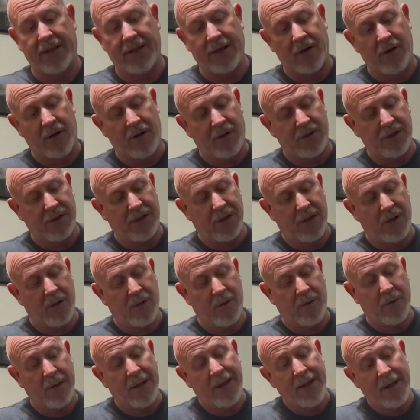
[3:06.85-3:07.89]
They're
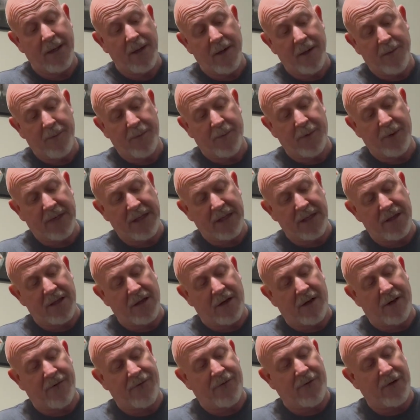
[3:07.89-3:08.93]
also pretty
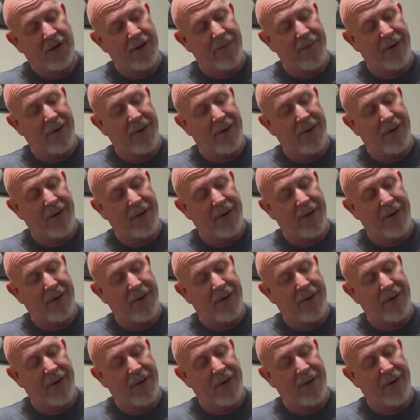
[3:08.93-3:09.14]
thoughtful